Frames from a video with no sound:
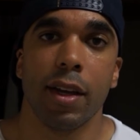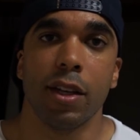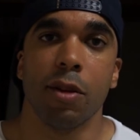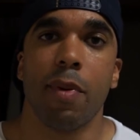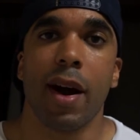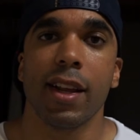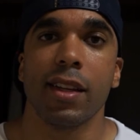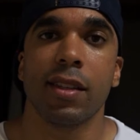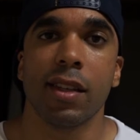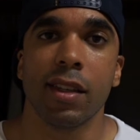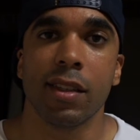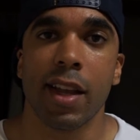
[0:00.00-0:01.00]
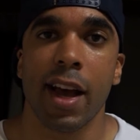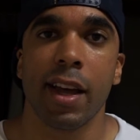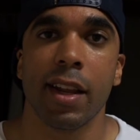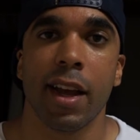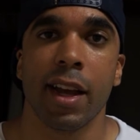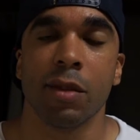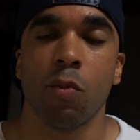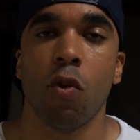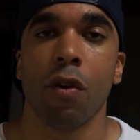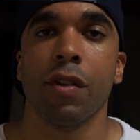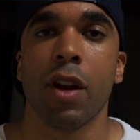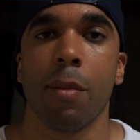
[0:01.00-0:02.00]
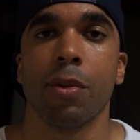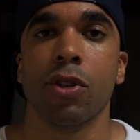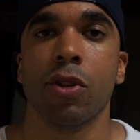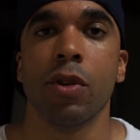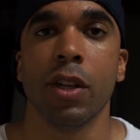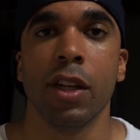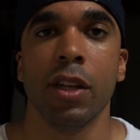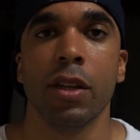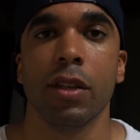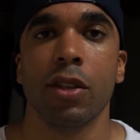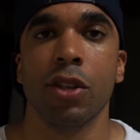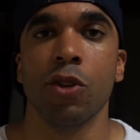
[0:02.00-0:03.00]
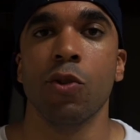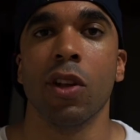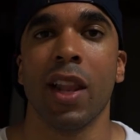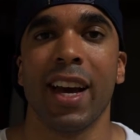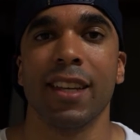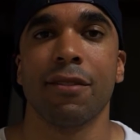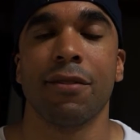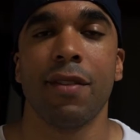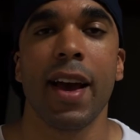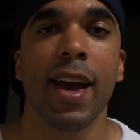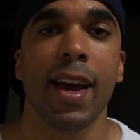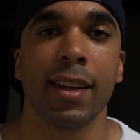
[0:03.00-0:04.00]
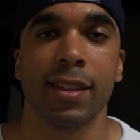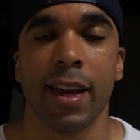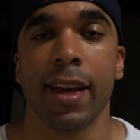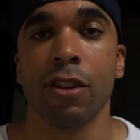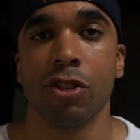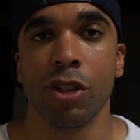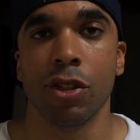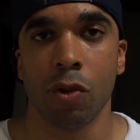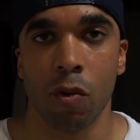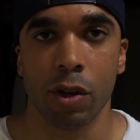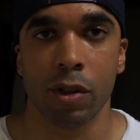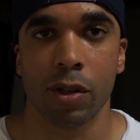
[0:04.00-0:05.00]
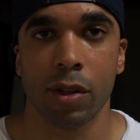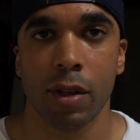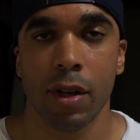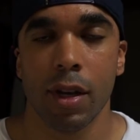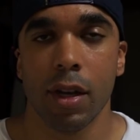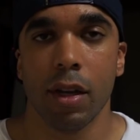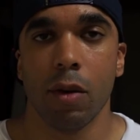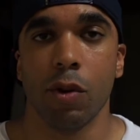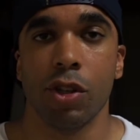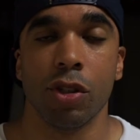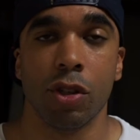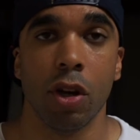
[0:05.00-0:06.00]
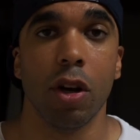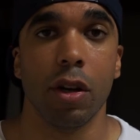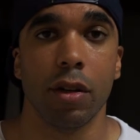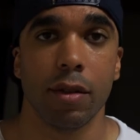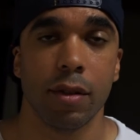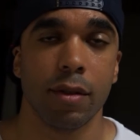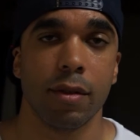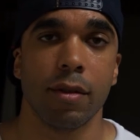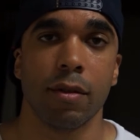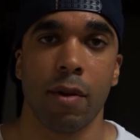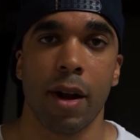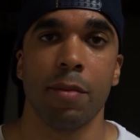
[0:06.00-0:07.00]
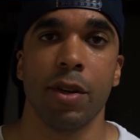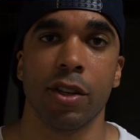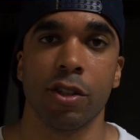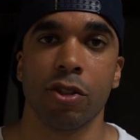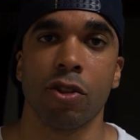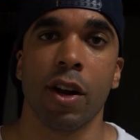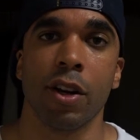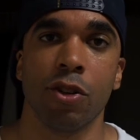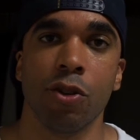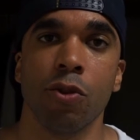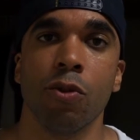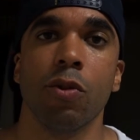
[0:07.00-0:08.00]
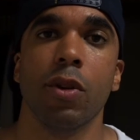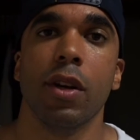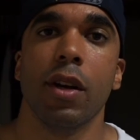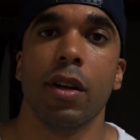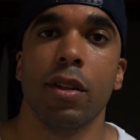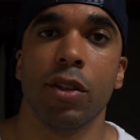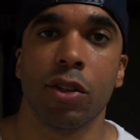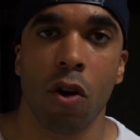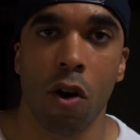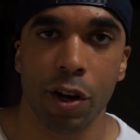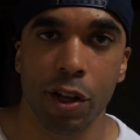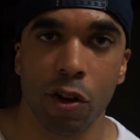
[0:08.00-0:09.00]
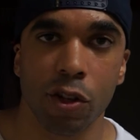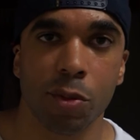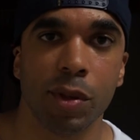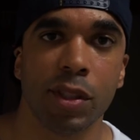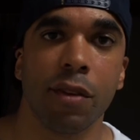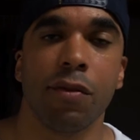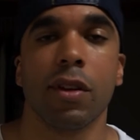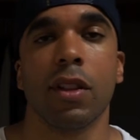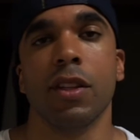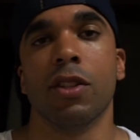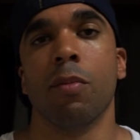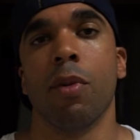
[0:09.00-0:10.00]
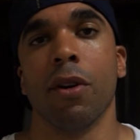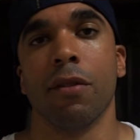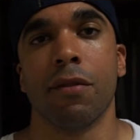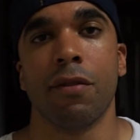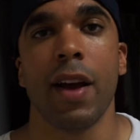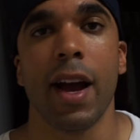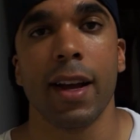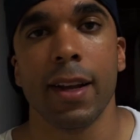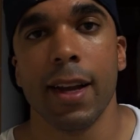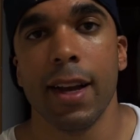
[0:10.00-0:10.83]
your body sees that as more of an opportunity to utilize fat as an energy source, which is good, right? Because you're trying to do this cardio specifically to burn fat.